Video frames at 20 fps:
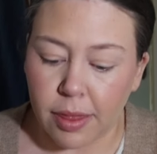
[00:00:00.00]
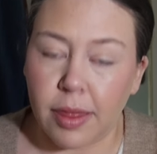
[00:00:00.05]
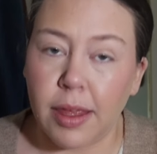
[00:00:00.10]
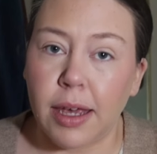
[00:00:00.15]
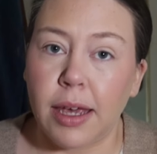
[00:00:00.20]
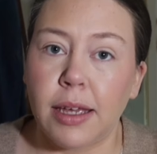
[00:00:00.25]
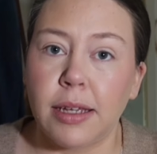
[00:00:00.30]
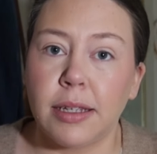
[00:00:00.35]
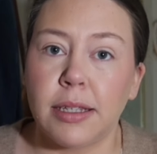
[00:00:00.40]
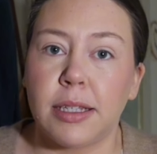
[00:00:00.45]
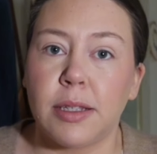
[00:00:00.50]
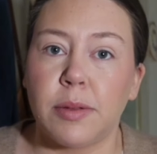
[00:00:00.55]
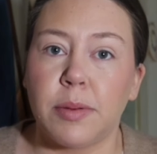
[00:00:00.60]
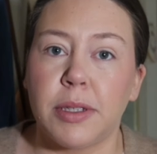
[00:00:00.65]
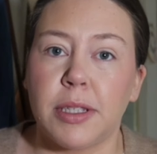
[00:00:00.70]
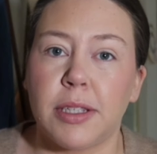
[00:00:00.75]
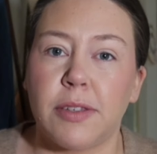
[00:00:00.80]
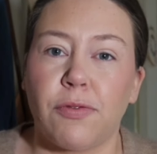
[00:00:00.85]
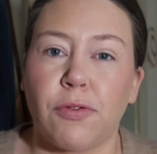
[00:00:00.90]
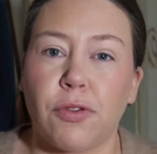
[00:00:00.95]
this
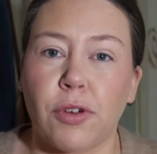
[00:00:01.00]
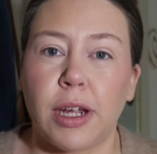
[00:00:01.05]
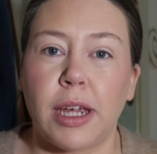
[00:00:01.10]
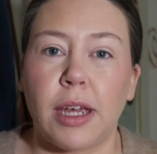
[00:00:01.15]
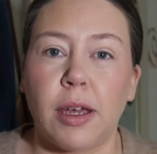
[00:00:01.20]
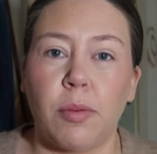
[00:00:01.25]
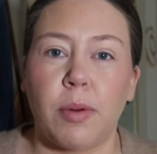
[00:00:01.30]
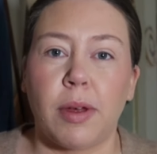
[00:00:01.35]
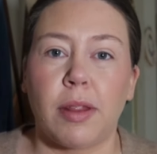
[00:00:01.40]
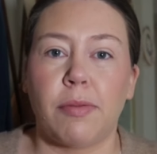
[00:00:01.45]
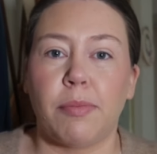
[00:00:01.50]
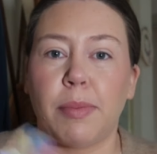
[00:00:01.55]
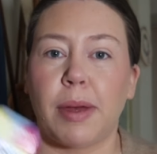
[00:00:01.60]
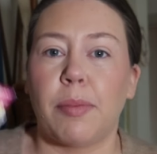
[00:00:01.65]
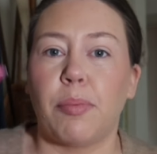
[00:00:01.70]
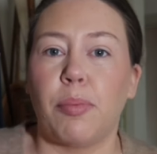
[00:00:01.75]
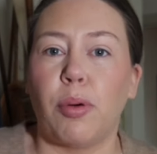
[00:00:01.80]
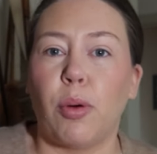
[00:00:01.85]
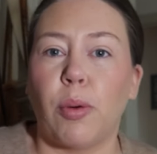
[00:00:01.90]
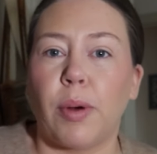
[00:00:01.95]
was free with
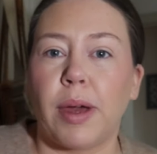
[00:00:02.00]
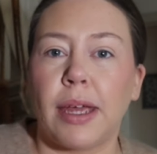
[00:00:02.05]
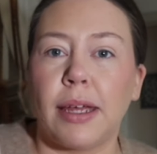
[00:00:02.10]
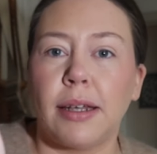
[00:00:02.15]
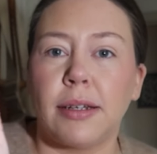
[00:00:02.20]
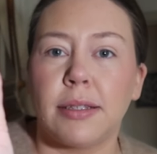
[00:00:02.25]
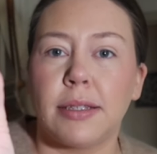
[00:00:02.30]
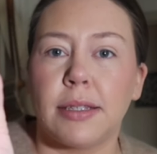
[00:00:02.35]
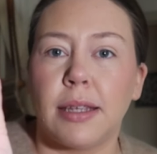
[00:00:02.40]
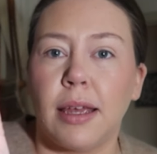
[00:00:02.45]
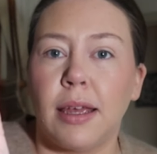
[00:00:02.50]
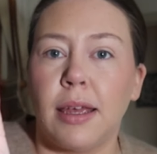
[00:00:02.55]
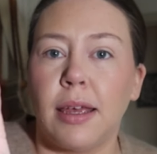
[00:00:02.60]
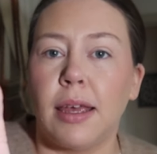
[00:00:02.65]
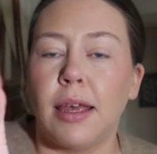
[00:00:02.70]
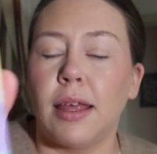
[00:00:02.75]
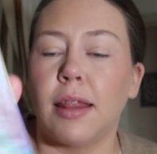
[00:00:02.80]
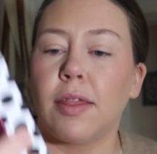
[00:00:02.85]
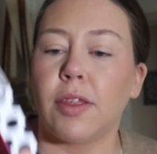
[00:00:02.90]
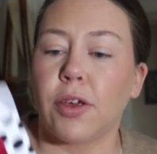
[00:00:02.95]
my points,
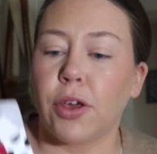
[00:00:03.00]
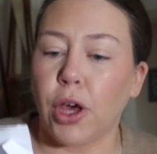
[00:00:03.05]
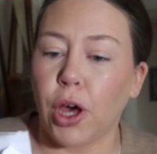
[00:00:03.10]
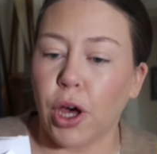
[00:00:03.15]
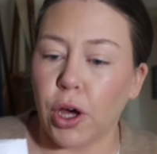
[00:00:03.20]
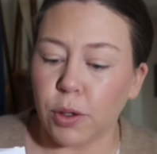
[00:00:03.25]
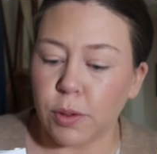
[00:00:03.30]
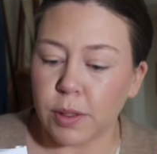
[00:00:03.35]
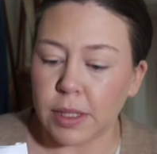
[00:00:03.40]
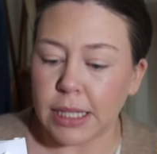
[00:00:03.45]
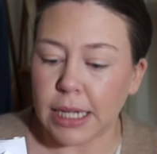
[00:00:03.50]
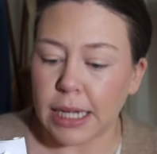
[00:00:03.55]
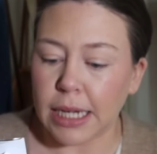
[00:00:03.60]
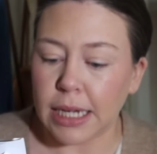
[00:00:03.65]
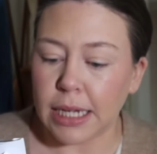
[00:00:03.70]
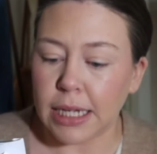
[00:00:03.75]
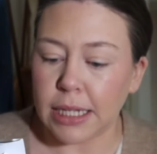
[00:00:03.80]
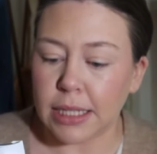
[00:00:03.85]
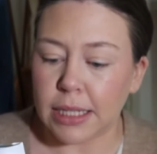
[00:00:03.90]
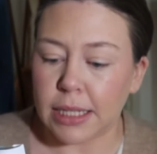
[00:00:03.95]
the
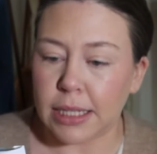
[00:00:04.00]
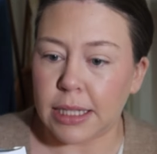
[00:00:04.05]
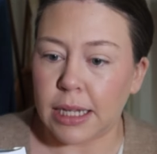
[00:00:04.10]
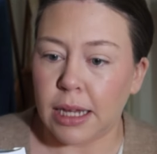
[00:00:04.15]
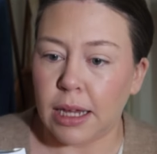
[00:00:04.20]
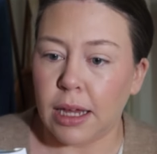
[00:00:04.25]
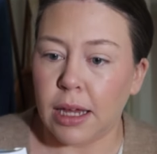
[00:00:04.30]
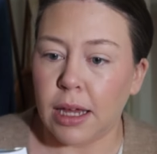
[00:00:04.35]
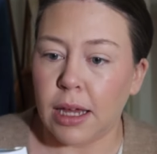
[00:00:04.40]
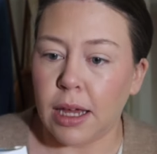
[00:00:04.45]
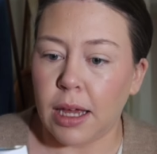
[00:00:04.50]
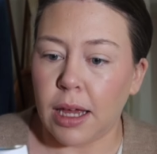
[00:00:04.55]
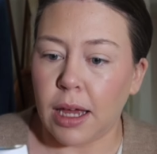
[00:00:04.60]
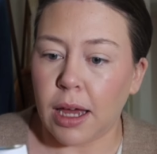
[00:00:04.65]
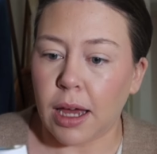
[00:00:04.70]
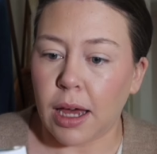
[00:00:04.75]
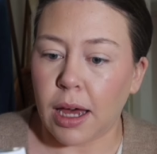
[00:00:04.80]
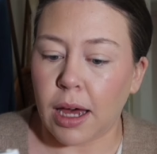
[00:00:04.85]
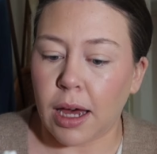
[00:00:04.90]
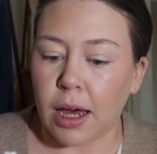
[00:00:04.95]
Kosas,
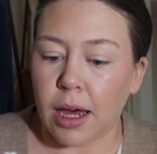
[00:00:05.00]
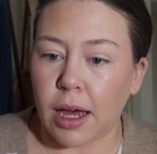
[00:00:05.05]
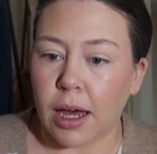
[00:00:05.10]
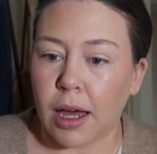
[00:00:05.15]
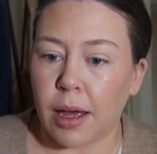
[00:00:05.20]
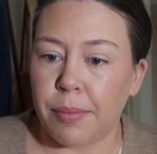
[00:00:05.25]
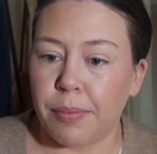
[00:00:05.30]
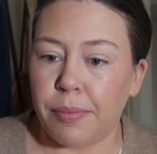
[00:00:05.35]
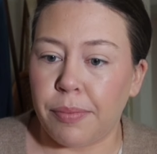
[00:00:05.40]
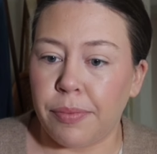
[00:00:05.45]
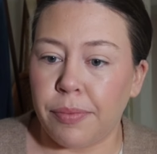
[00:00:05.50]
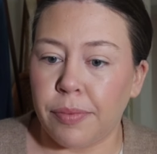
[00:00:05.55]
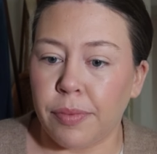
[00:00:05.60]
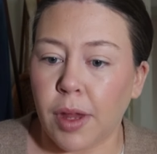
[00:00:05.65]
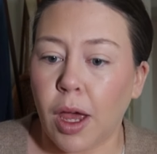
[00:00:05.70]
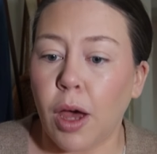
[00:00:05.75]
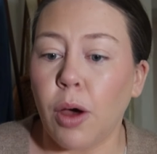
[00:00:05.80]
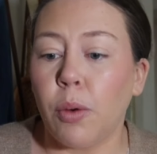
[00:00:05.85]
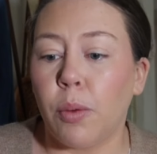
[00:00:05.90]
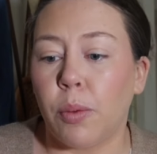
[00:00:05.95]
um,
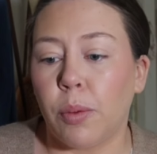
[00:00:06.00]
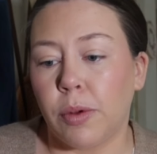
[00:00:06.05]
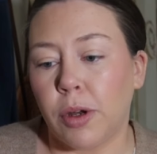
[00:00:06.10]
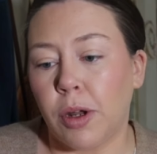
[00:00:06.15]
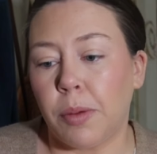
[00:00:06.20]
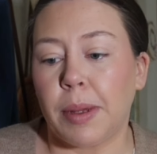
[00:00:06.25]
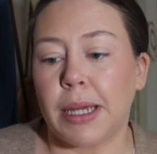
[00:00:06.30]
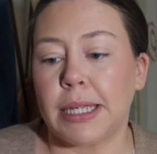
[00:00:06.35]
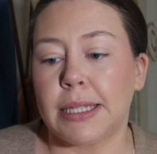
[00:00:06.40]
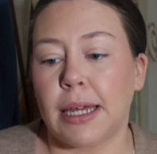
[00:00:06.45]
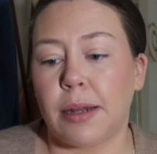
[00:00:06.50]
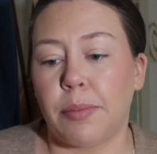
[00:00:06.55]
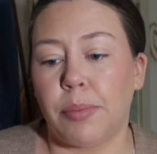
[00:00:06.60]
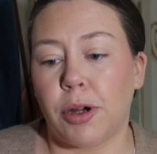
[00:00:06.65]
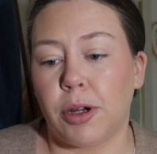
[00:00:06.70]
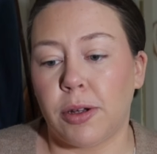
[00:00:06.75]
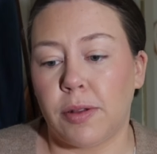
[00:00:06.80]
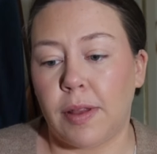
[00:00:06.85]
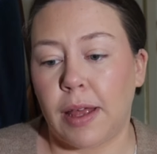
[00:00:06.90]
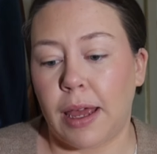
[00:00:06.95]
oh, no, because I had
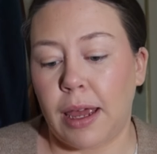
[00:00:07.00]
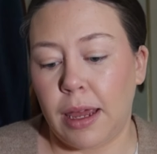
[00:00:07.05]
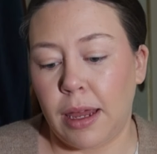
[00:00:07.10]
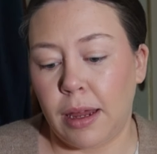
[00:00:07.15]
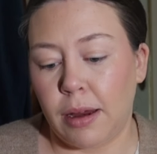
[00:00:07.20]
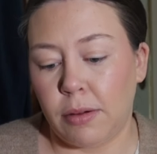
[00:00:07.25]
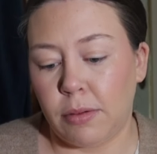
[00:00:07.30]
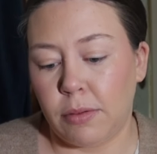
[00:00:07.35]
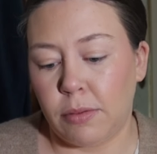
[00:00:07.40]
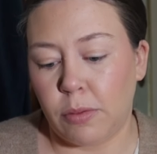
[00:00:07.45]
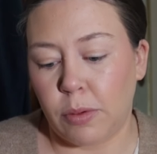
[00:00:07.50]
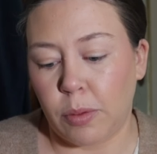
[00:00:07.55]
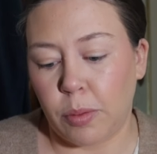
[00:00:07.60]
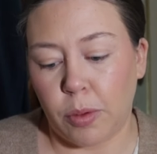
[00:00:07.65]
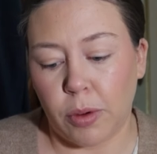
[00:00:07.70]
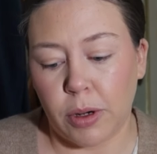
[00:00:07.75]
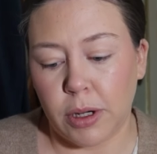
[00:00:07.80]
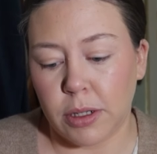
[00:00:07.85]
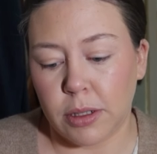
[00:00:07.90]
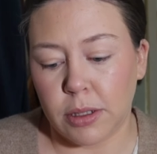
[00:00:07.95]
birthday
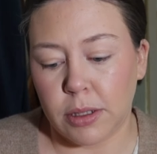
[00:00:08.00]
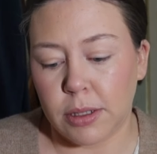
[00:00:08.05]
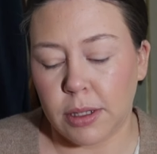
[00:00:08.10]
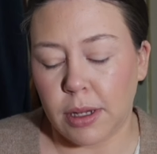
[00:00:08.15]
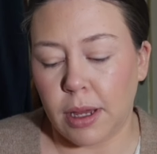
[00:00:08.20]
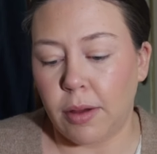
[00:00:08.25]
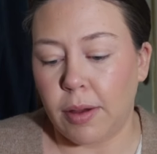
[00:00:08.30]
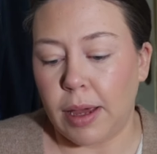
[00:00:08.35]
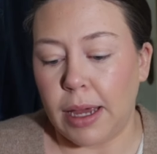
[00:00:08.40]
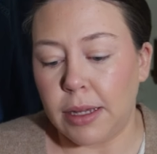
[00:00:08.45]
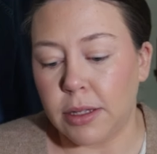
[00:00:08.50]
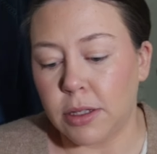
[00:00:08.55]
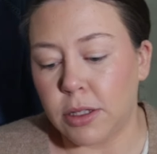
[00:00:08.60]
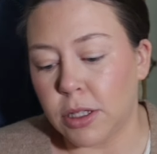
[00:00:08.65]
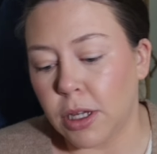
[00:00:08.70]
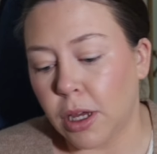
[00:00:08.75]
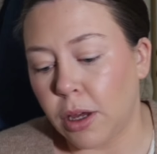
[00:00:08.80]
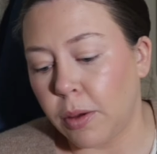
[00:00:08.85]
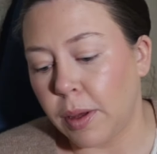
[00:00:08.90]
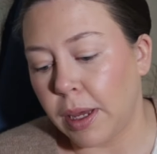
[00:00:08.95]
rewards. Okay,
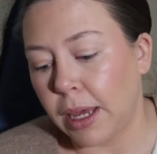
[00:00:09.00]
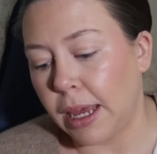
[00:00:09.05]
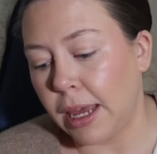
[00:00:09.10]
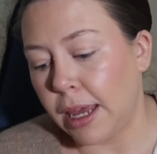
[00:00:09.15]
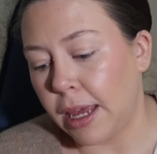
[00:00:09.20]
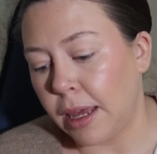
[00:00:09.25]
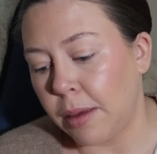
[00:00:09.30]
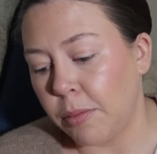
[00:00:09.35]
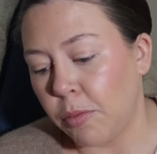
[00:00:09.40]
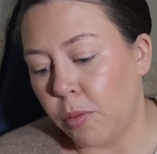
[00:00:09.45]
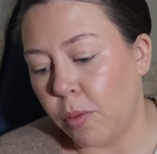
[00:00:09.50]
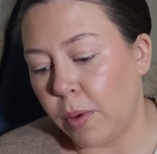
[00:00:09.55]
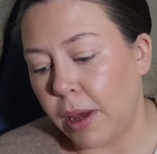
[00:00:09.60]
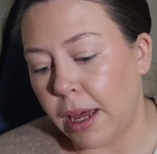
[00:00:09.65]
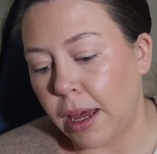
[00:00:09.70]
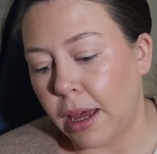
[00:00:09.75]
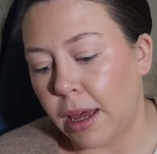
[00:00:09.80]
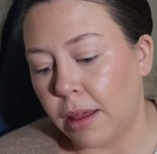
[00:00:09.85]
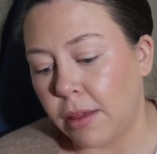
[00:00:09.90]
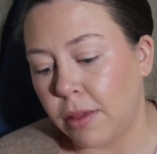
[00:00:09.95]
so it came
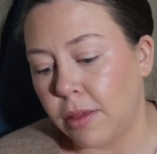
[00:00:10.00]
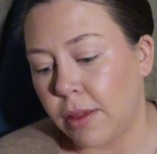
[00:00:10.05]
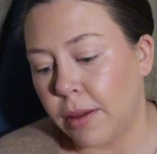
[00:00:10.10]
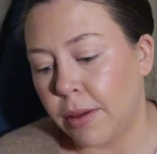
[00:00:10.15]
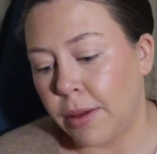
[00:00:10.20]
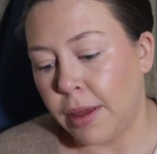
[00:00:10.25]
with